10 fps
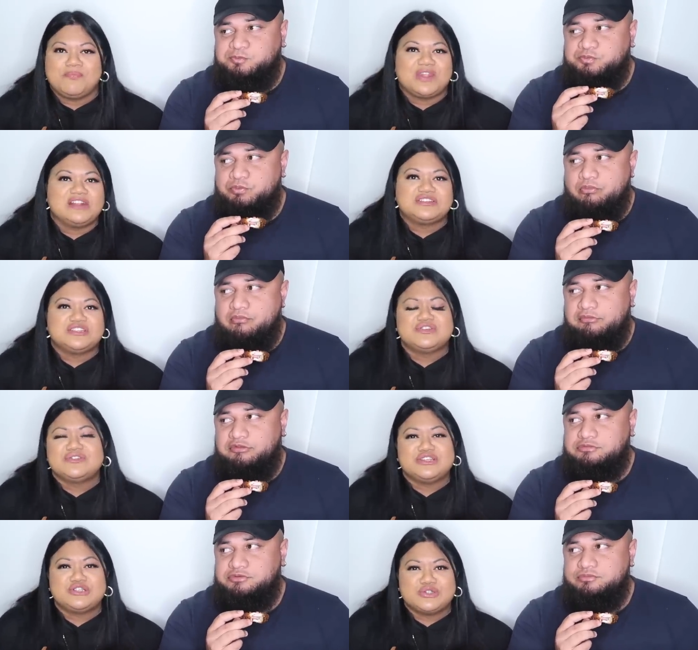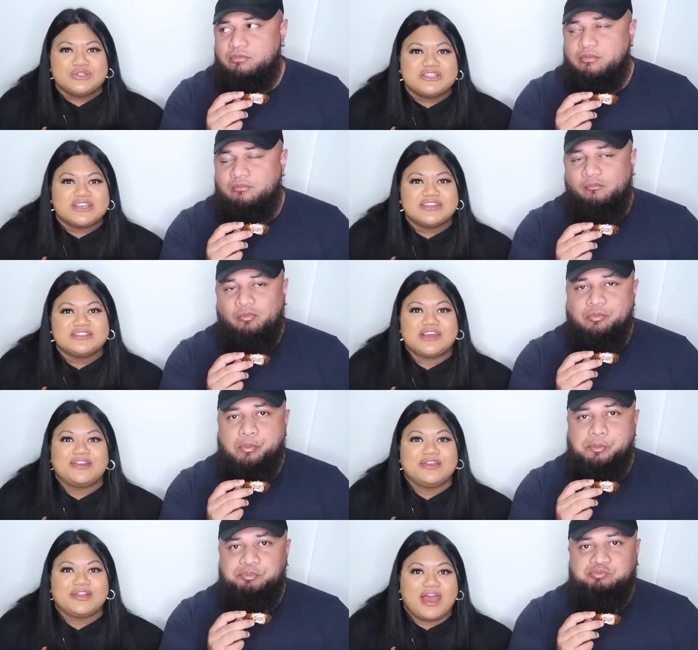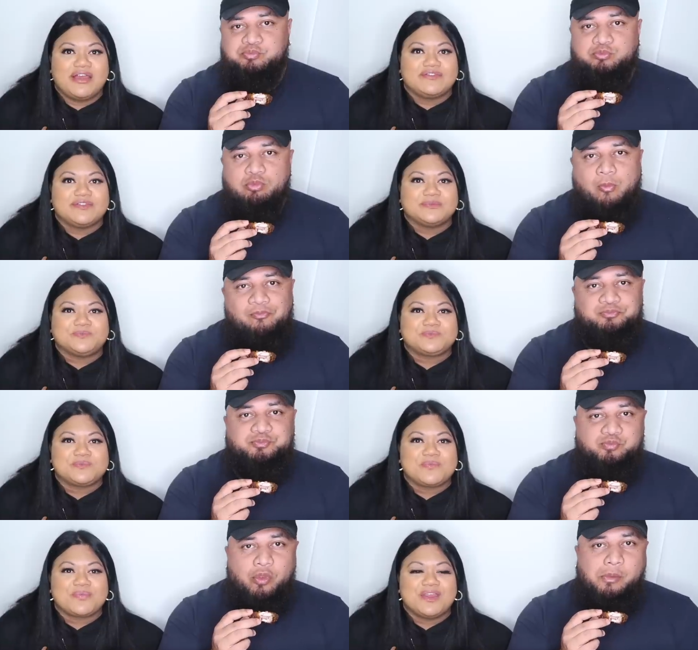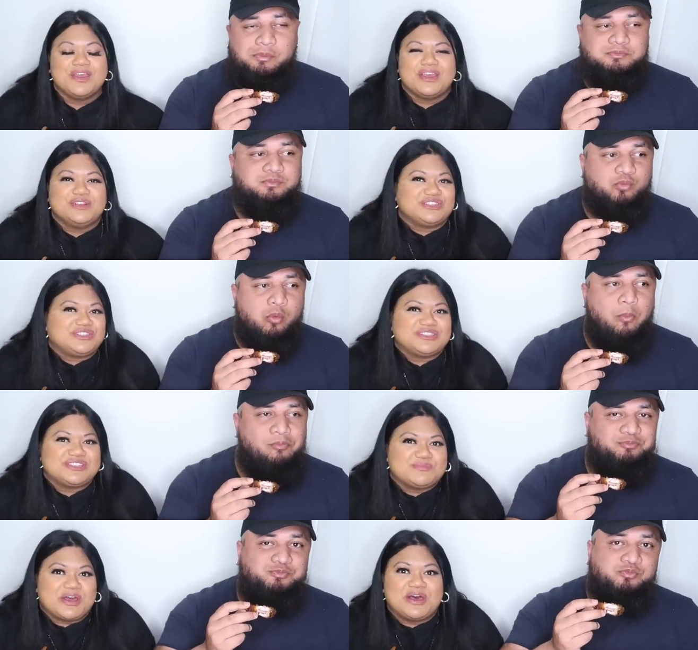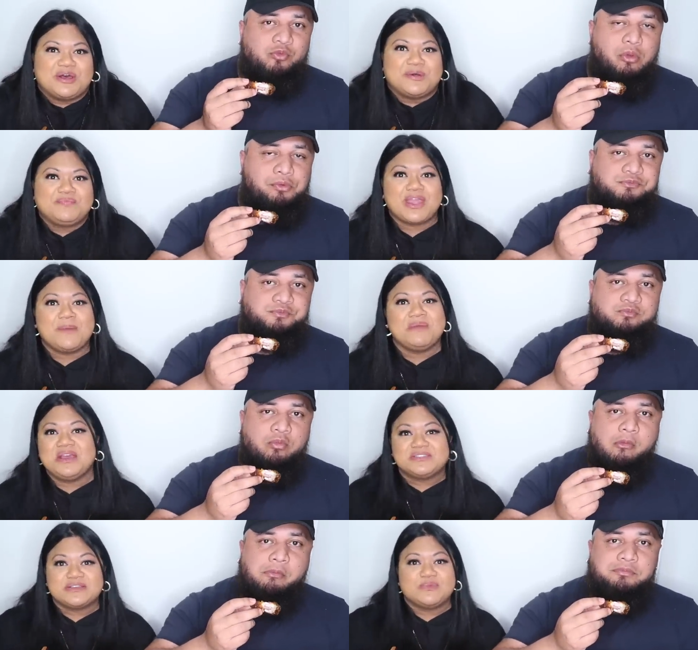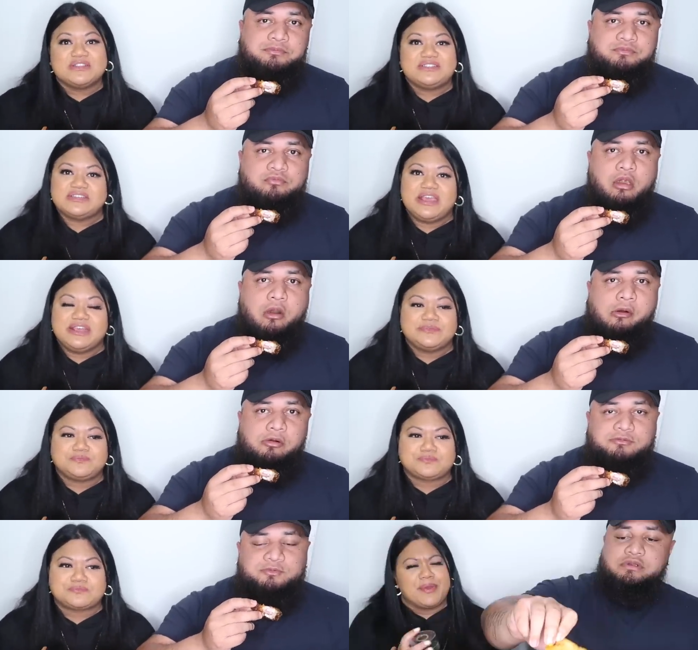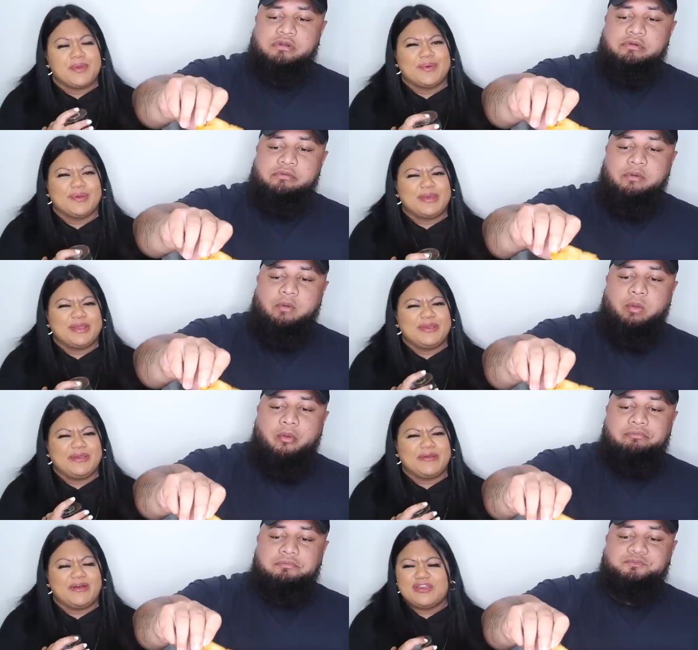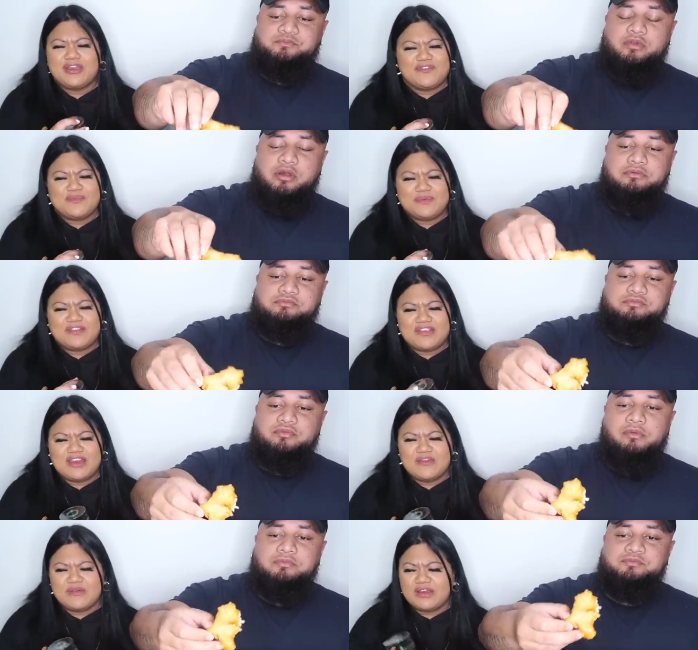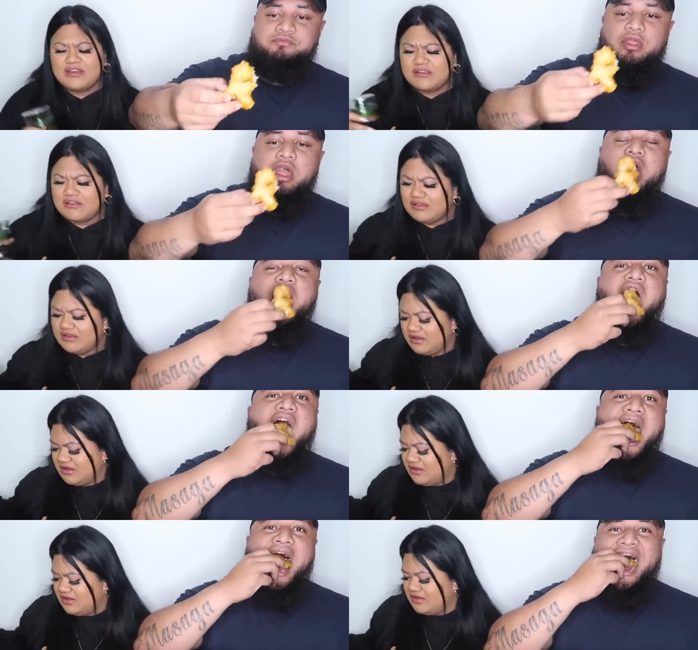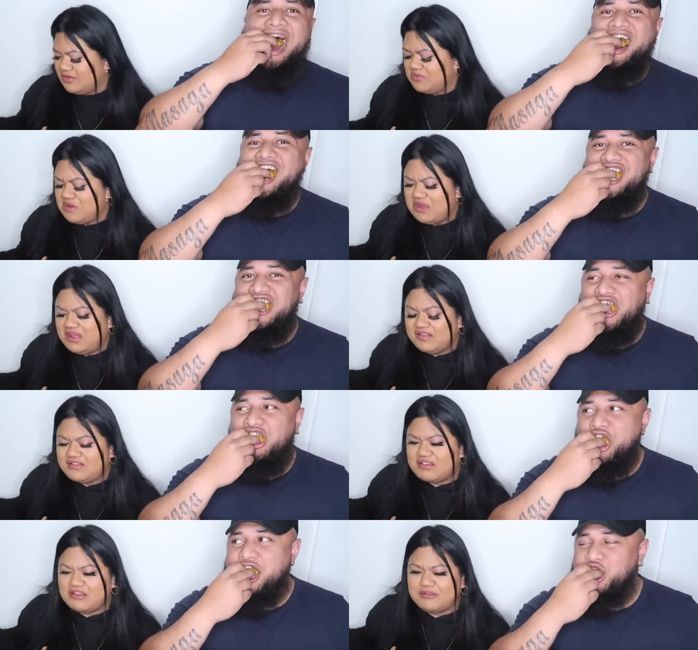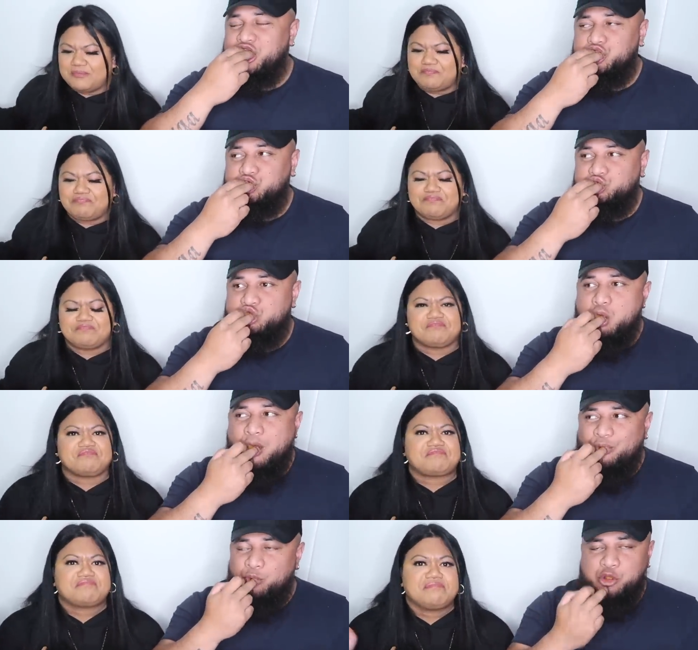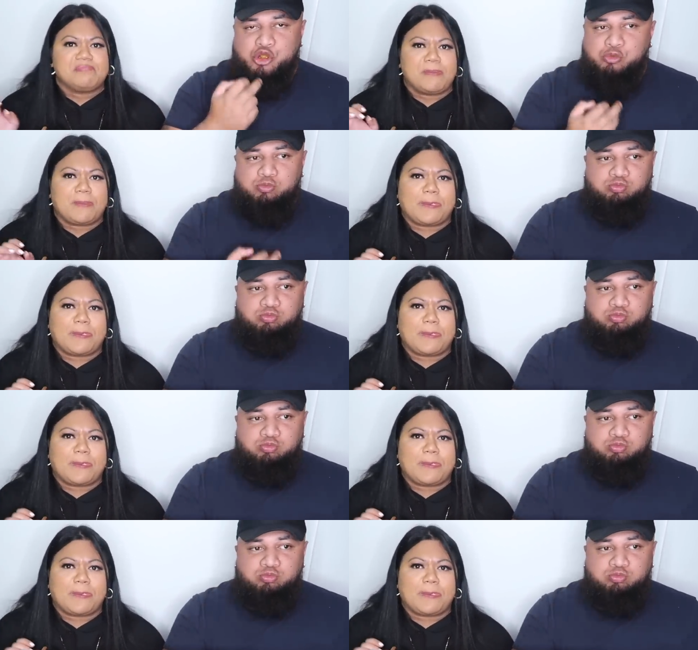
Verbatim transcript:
Speaker 1: It's literally two seconds out of your life. Mm -hmm. Just to smile and make someone's day. What about you? Oh, you haven't been seeing anyone? Ah. What? Mm-mm.